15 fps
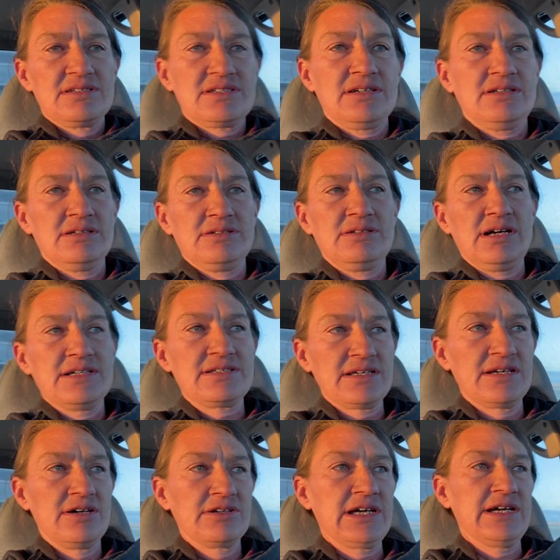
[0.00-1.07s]
So I
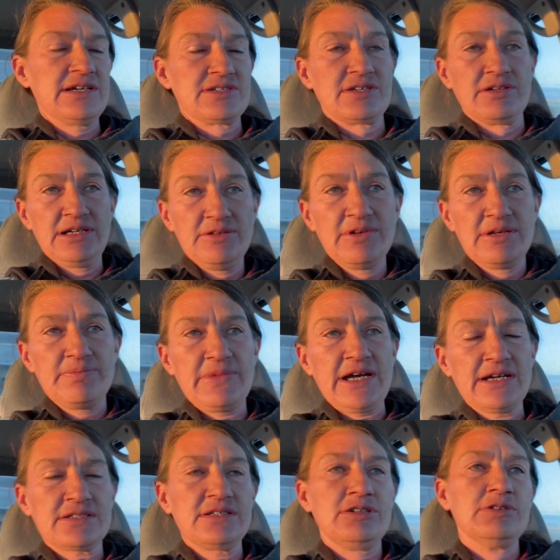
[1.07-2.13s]
said, okay. So he went
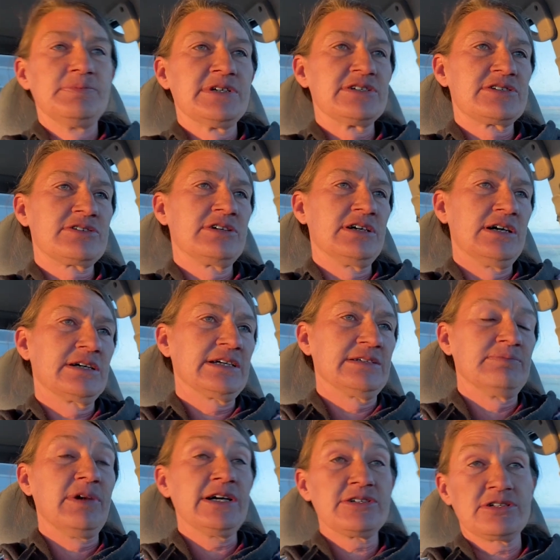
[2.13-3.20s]
back to open his truck,
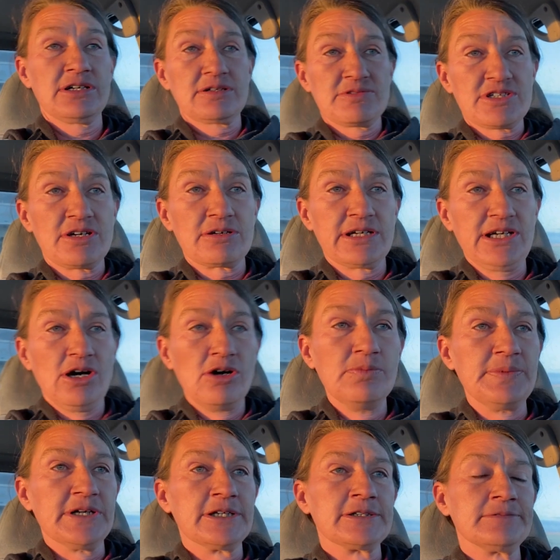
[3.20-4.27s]
and my truck was already
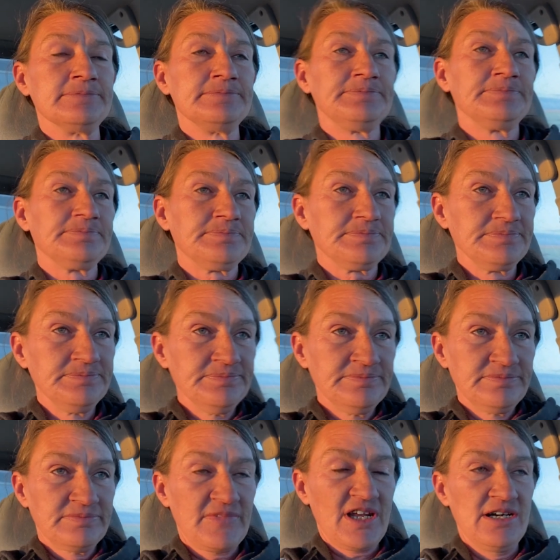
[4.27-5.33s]
open,
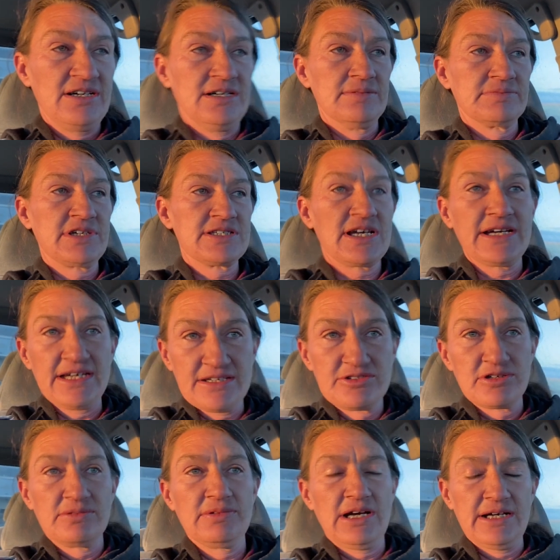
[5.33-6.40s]
because I had
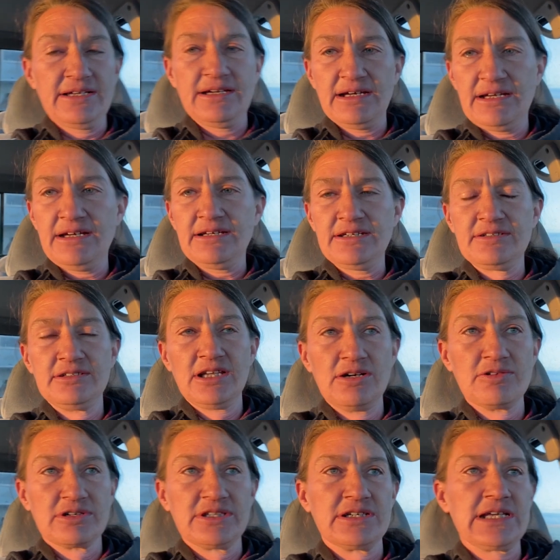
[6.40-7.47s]

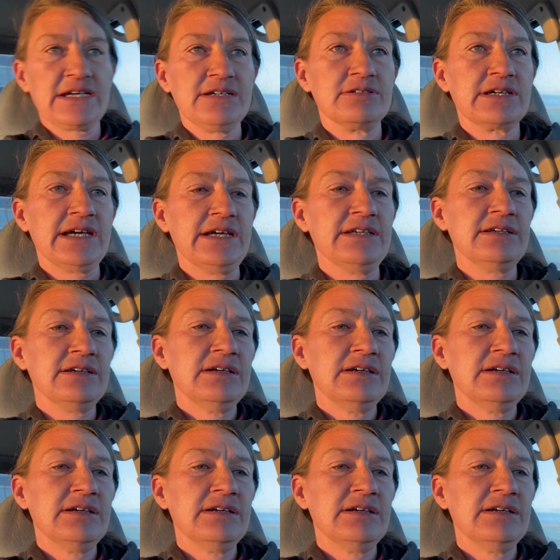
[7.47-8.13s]
lowered the tailgate.